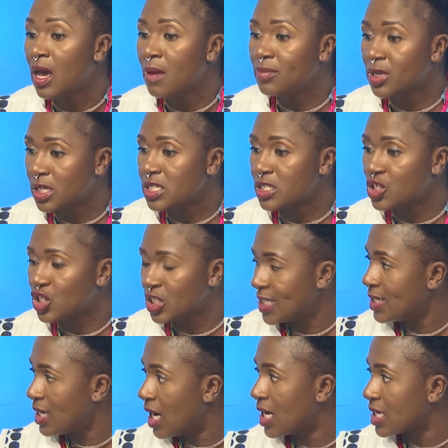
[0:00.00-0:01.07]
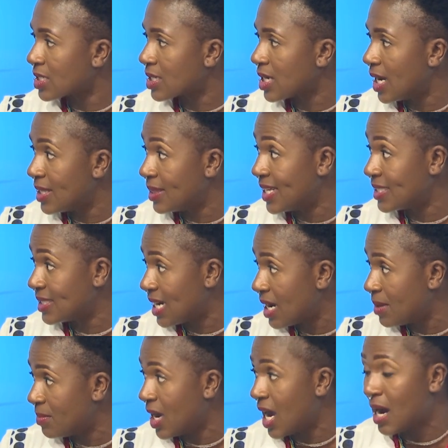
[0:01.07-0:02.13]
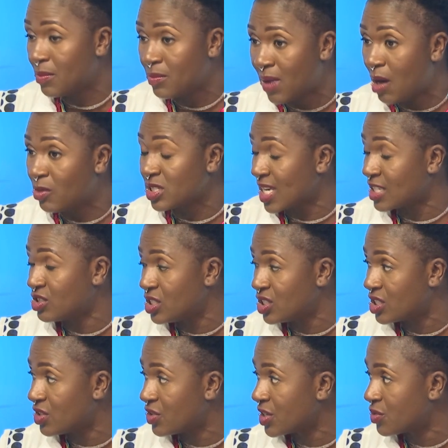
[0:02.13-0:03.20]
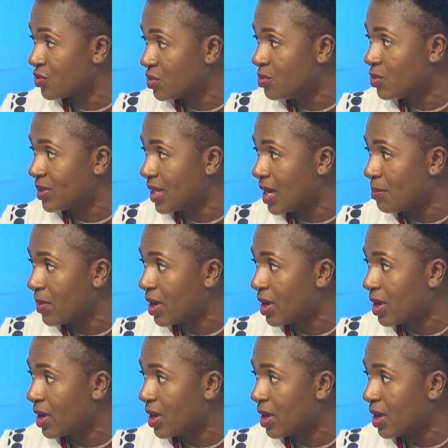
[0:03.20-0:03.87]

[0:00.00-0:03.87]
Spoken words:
because she did ask. At that time, I was actually sharing a room with them.